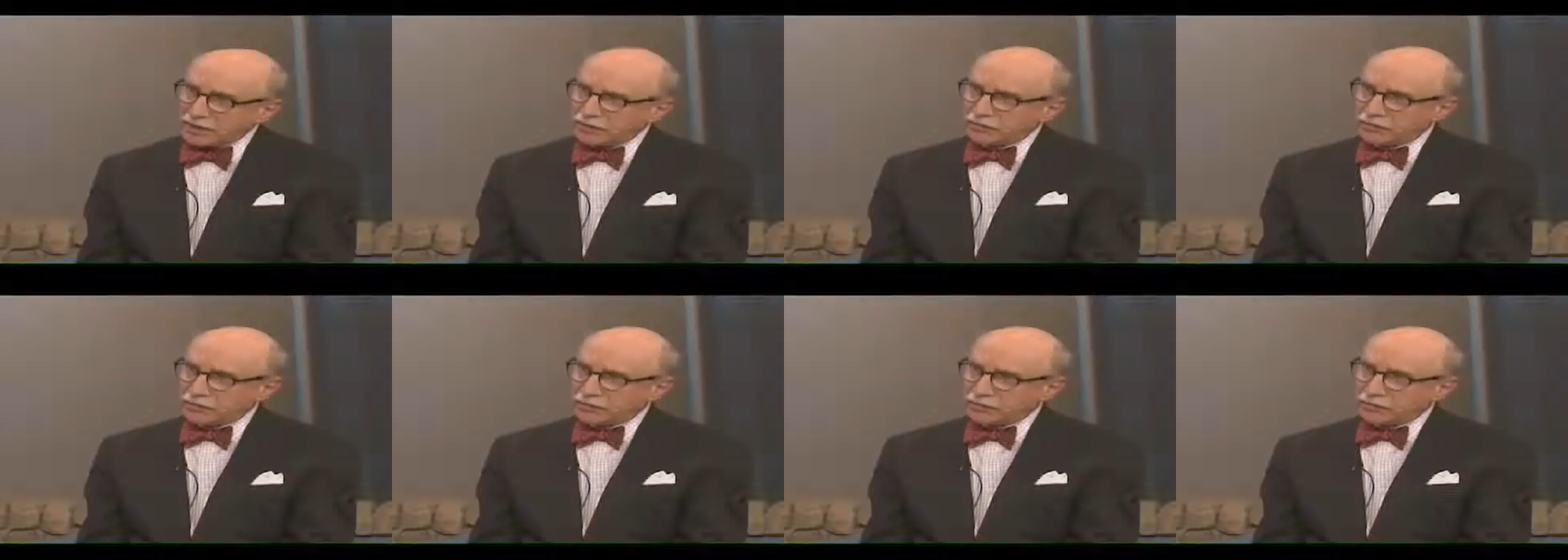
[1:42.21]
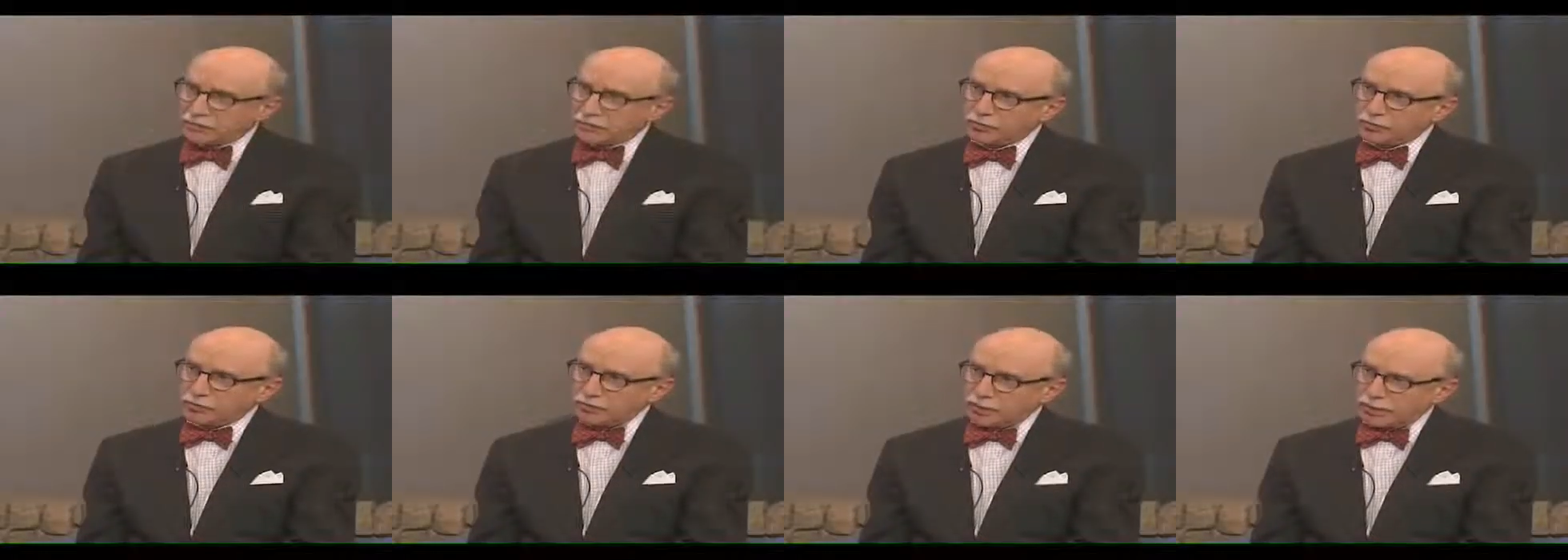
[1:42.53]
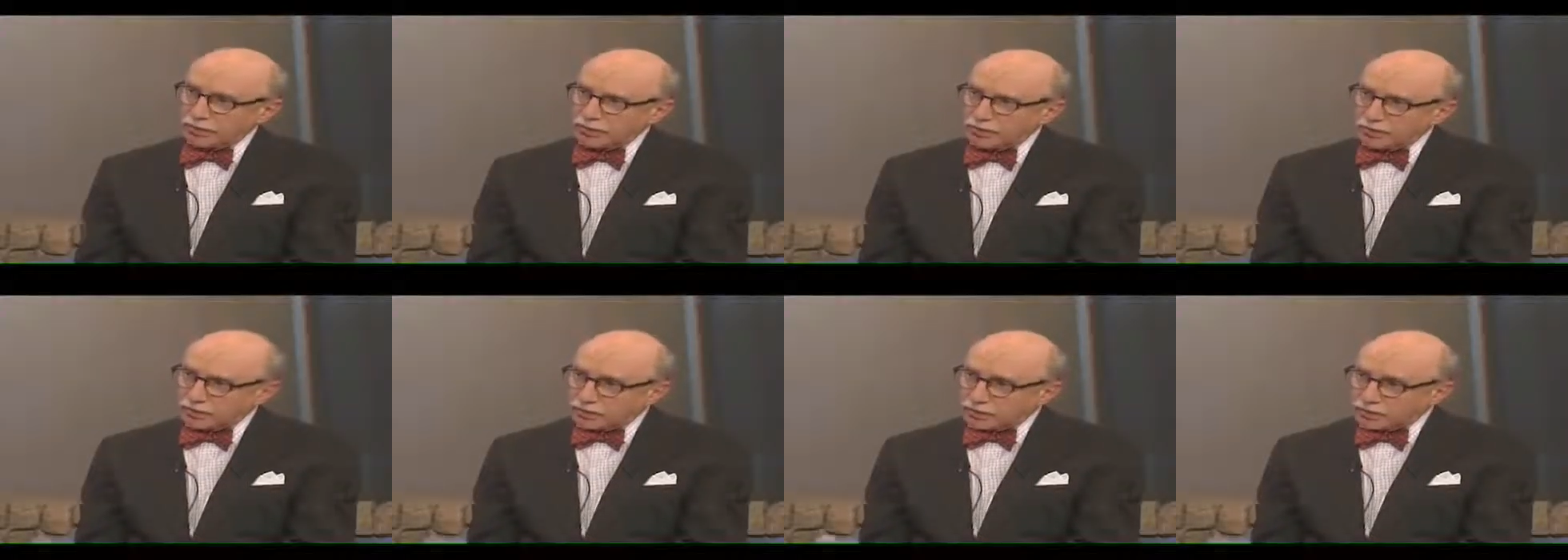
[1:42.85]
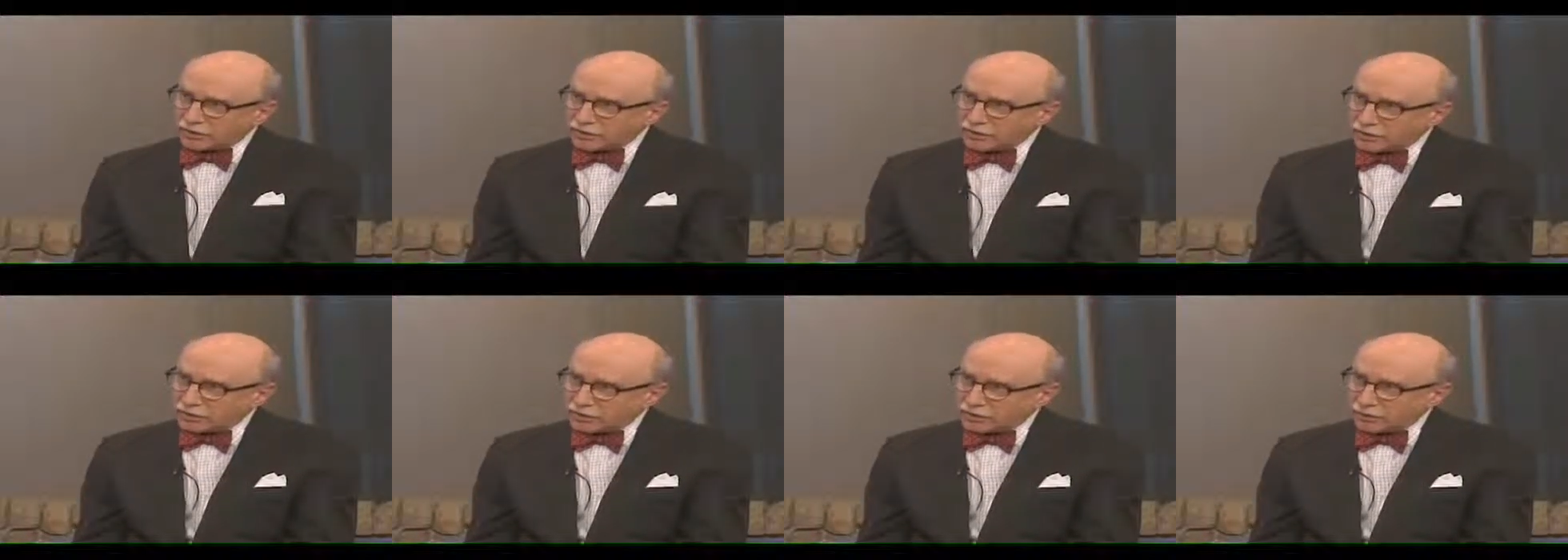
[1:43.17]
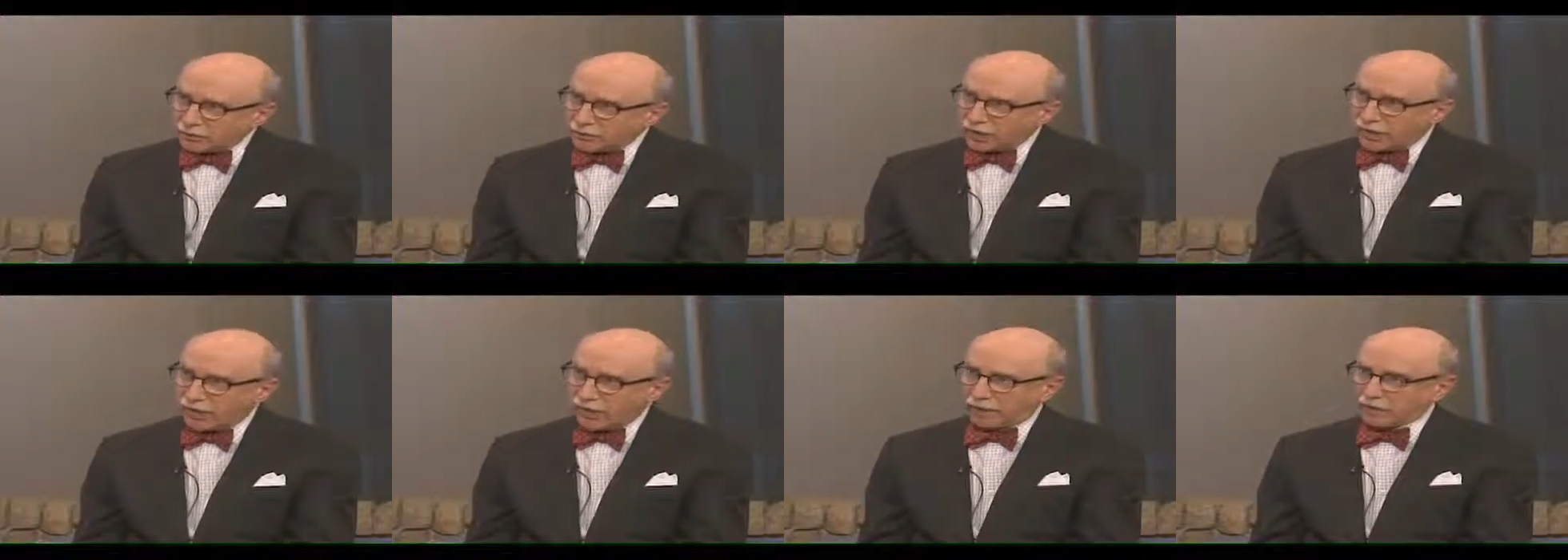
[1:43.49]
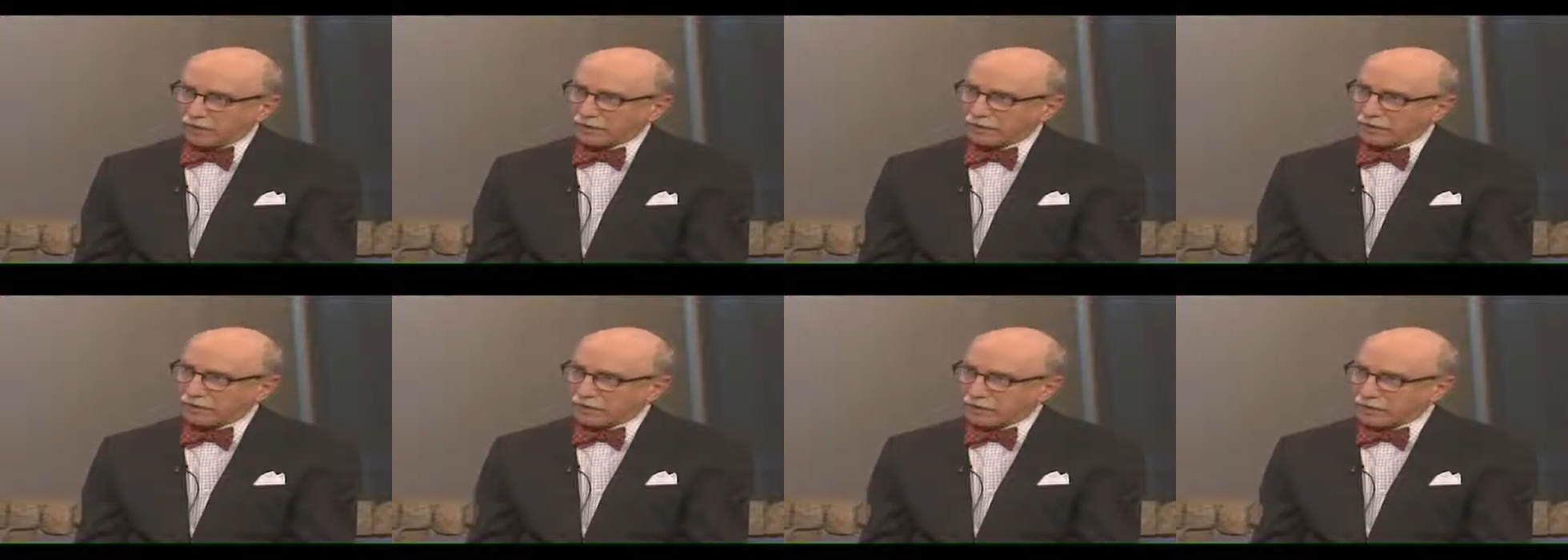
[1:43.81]
do a needle
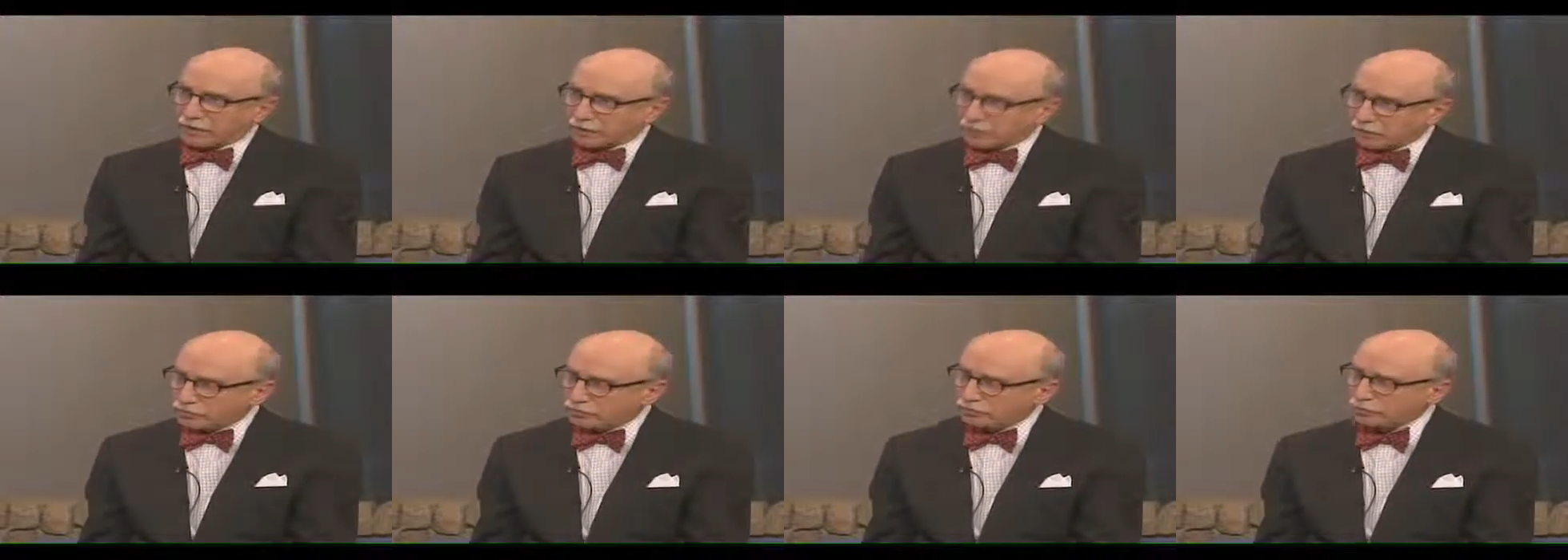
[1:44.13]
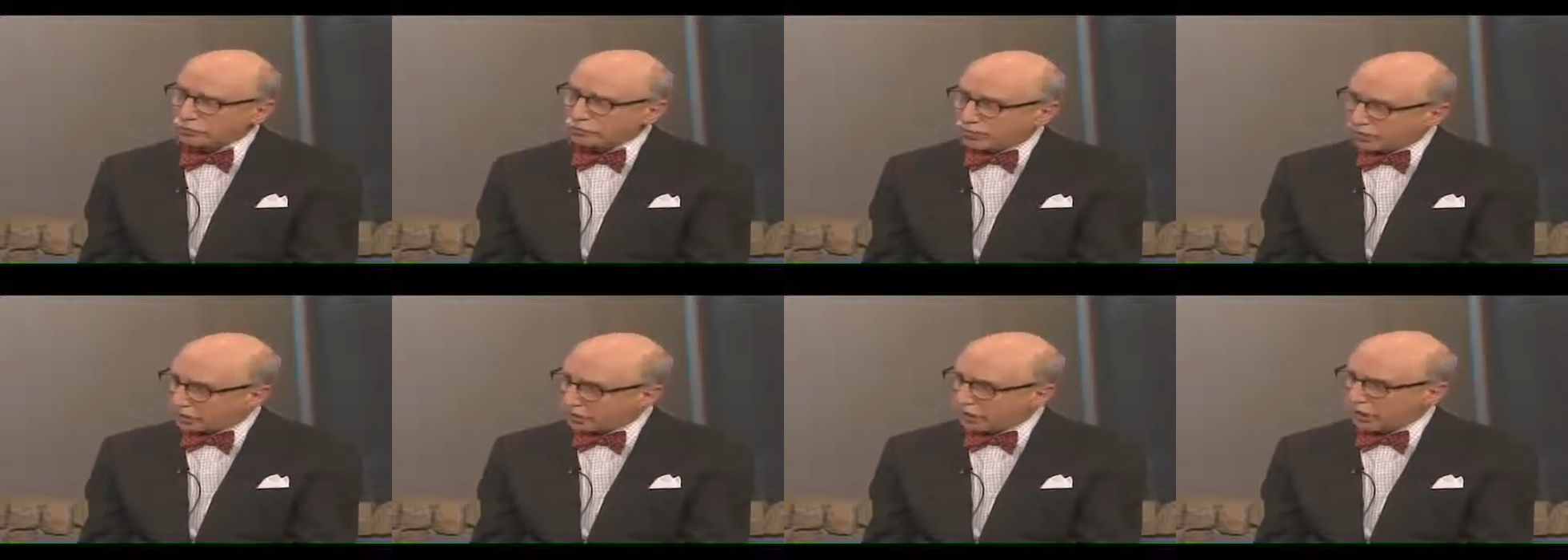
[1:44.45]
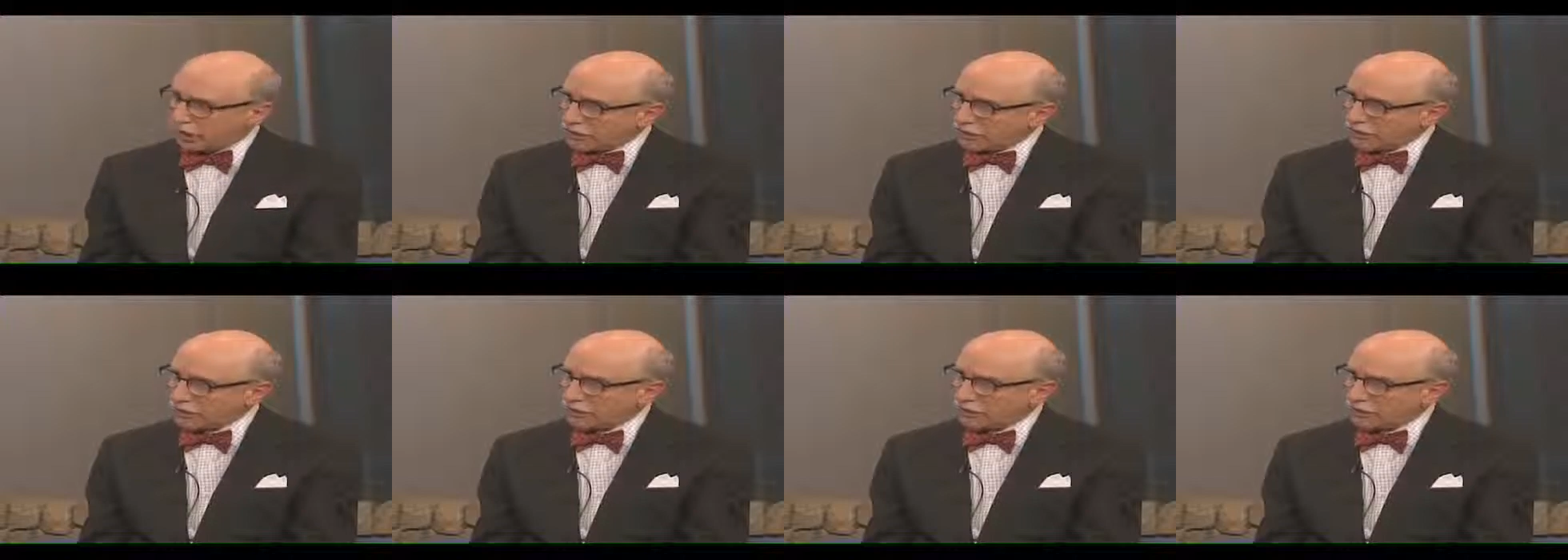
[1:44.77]
biopsy, usually radiology